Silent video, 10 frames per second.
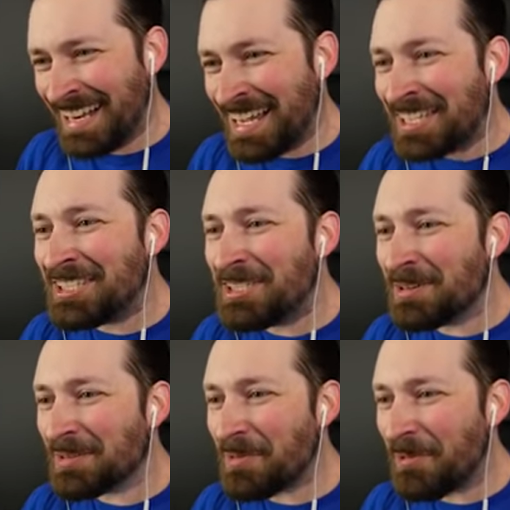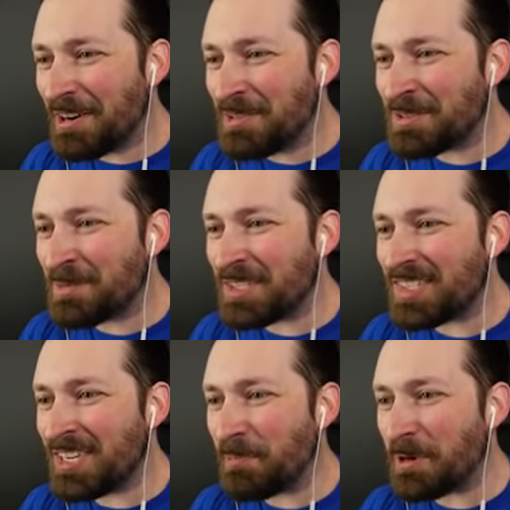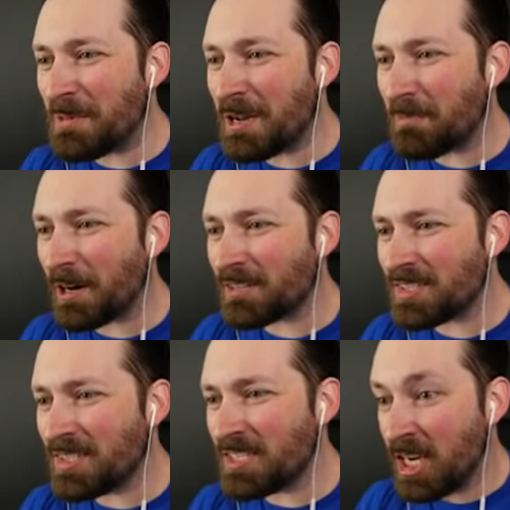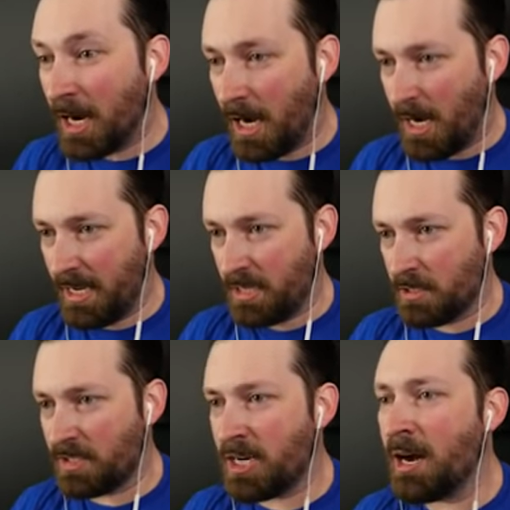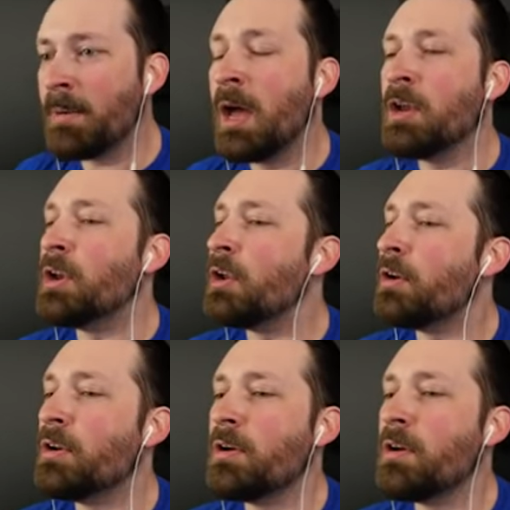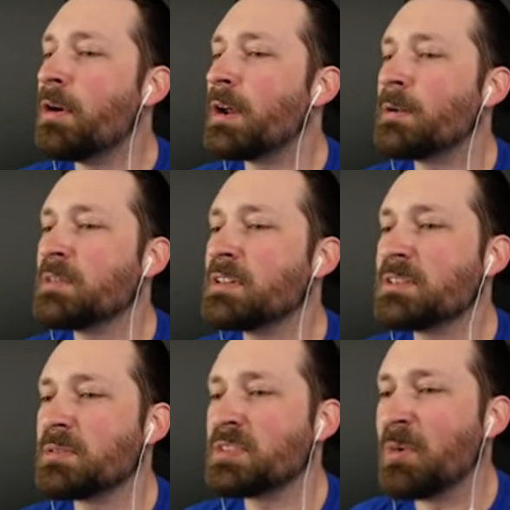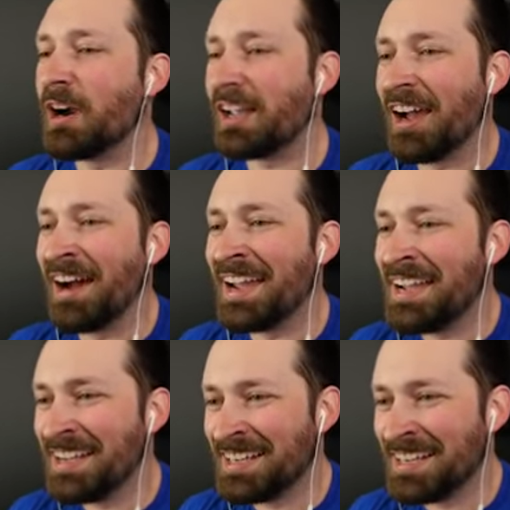You're the one who's been snipping me apart this entire time. No, no, no, I don't think so, smart guy.